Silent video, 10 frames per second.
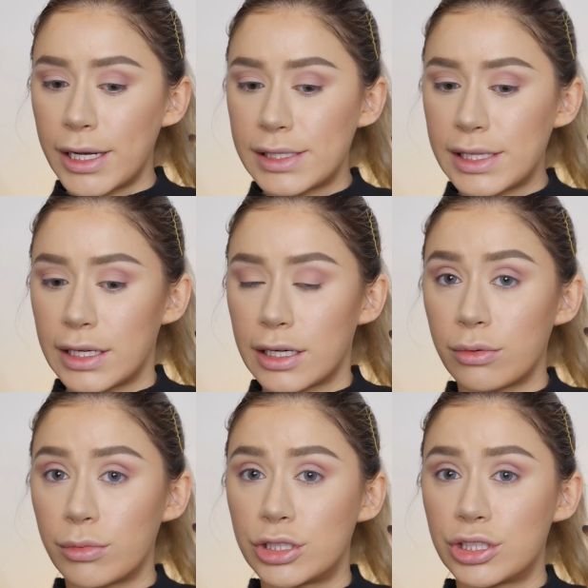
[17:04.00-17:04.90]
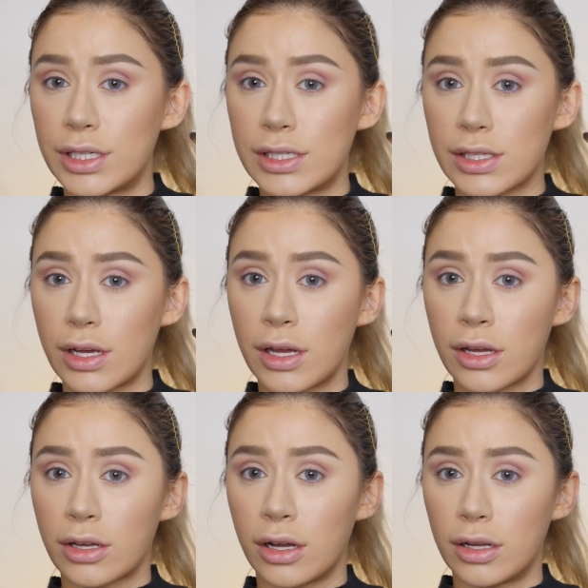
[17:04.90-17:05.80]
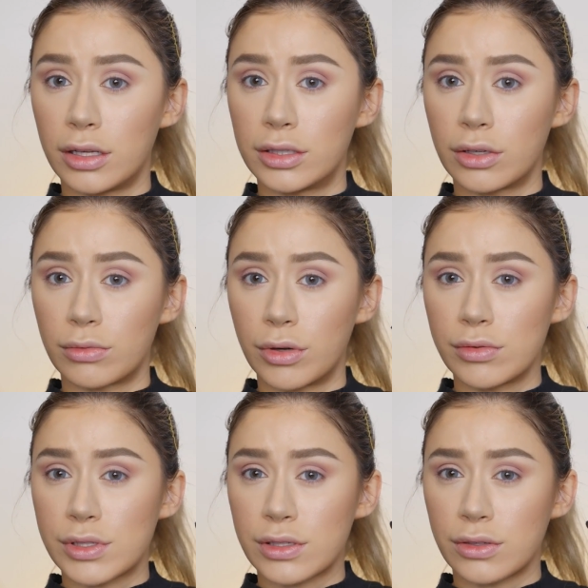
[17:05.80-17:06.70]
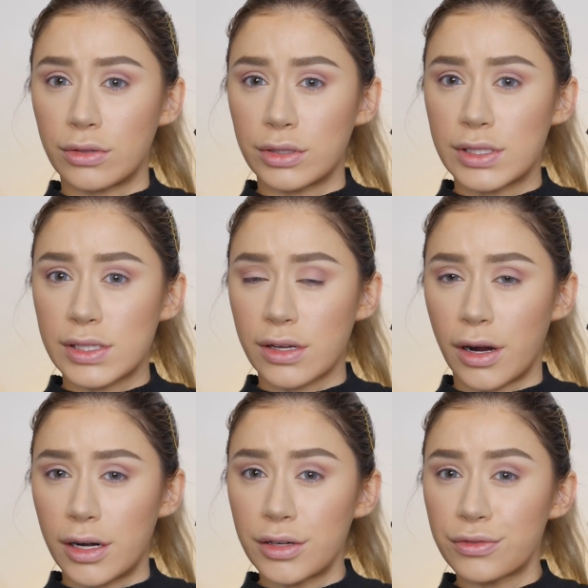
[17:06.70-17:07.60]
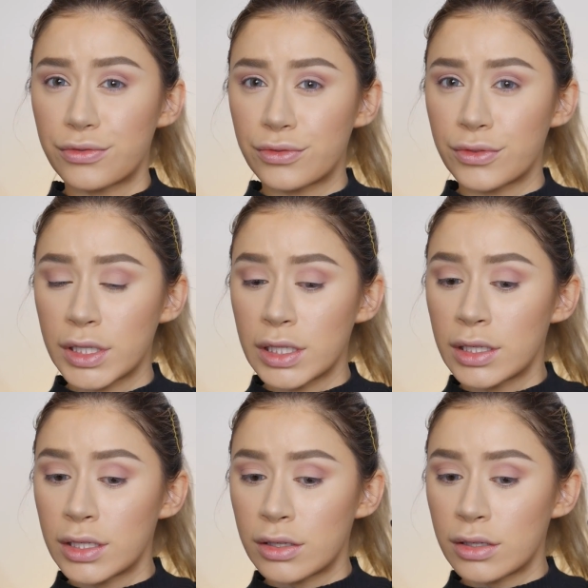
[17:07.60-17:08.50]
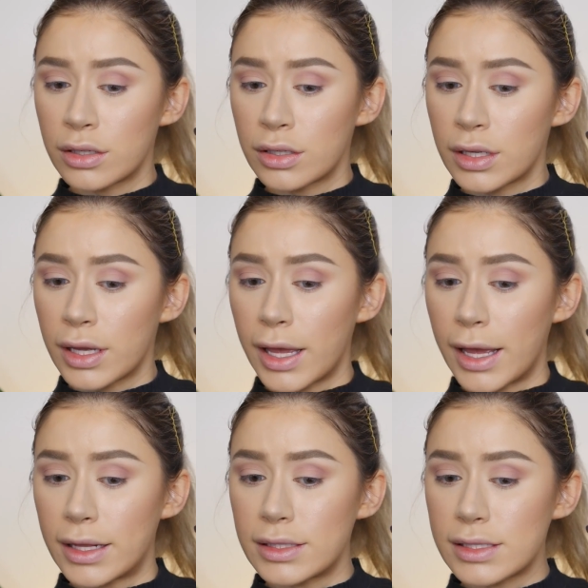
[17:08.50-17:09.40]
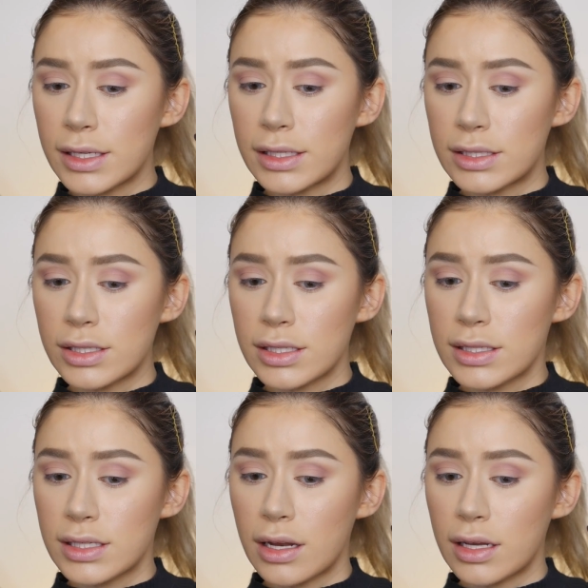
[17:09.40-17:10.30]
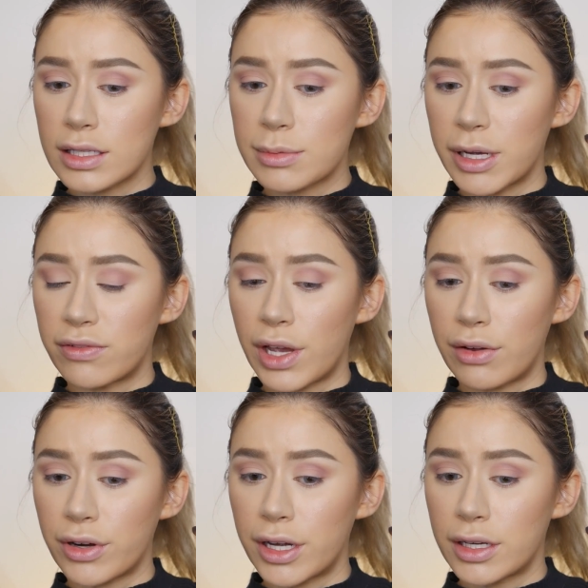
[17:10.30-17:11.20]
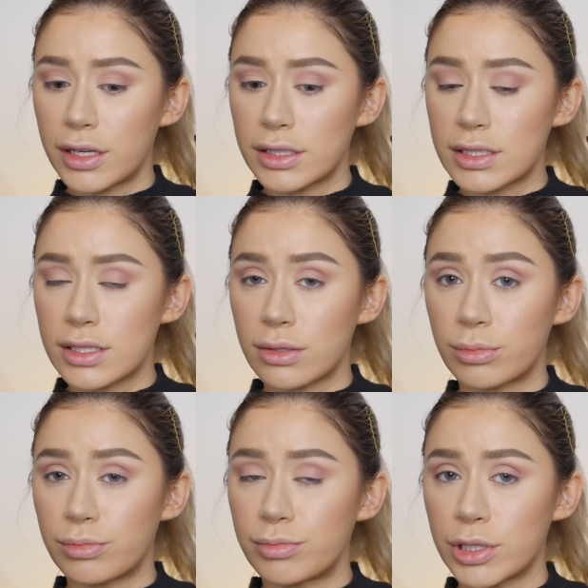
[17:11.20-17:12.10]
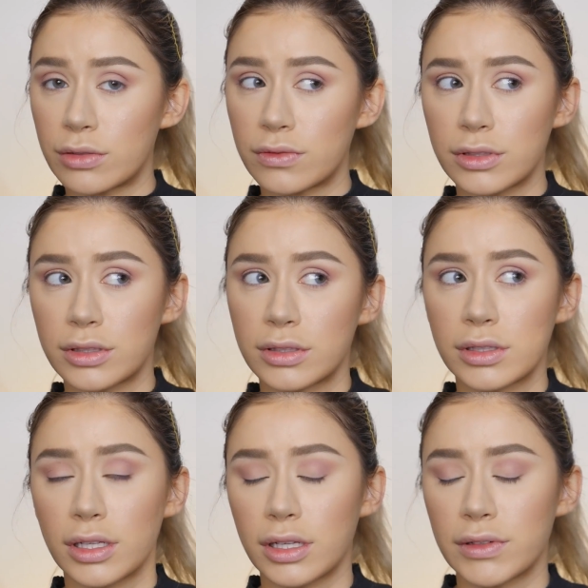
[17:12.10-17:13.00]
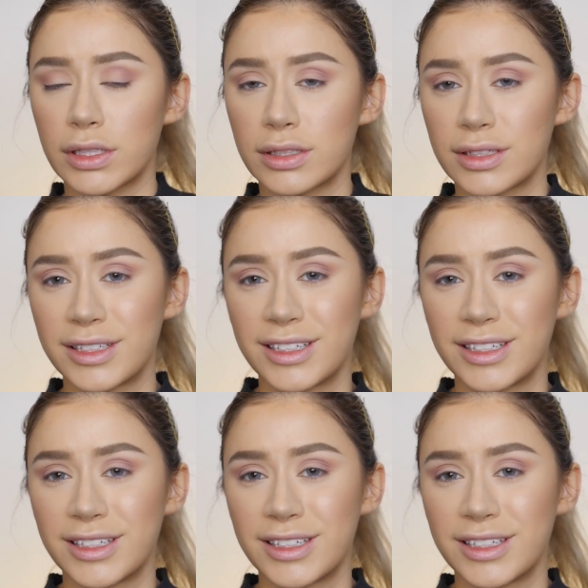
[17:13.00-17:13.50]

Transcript: right here, which is called Rose Gold Scarf. And it's just stunning. It's my favorite. It's so beautiful. I love it.